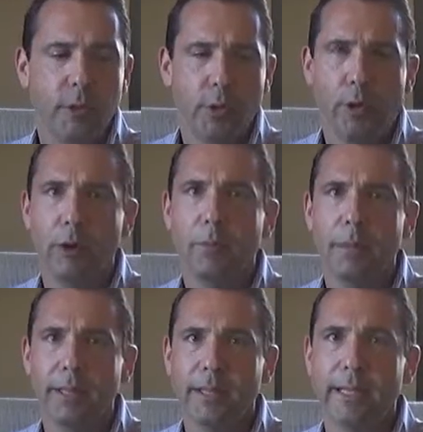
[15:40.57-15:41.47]
our
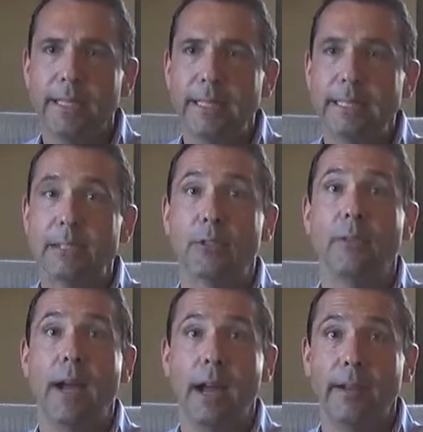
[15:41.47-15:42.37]
ability to
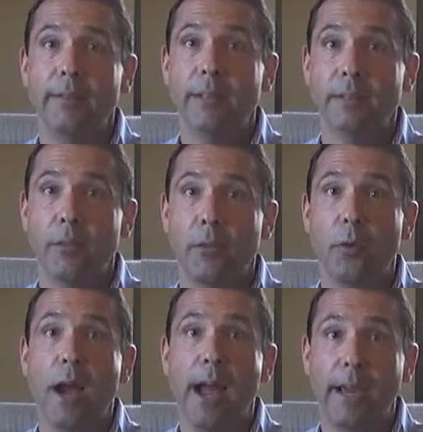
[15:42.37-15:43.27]
survive and
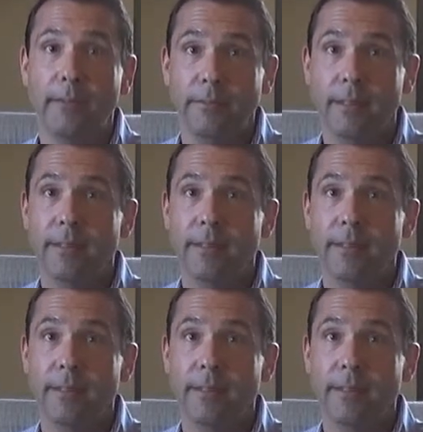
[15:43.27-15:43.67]
thrive.